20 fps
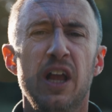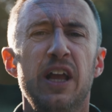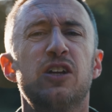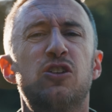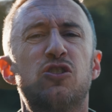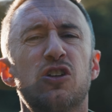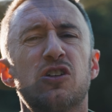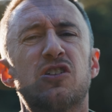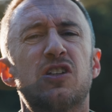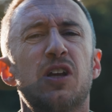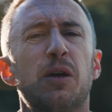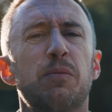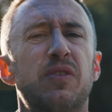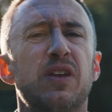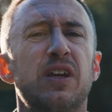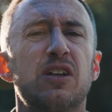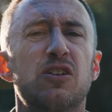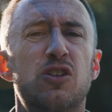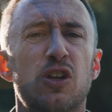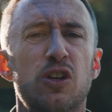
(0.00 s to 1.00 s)
It's just
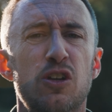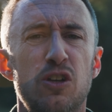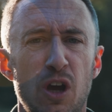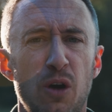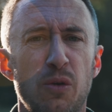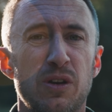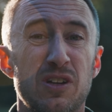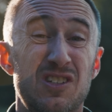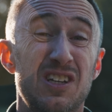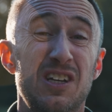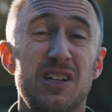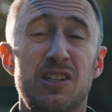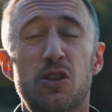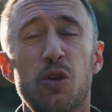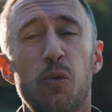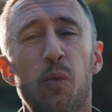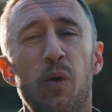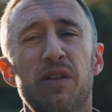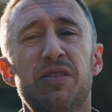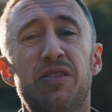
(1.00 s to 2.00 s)
something to notice, and it's
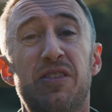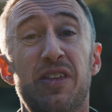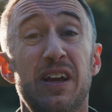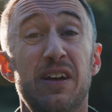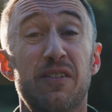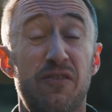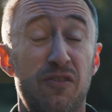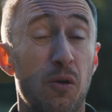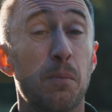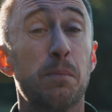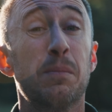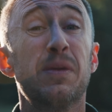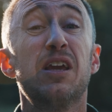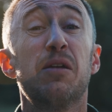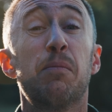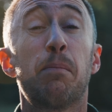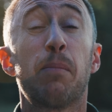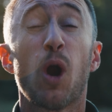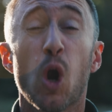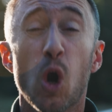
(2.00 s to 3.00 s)
the one thing for me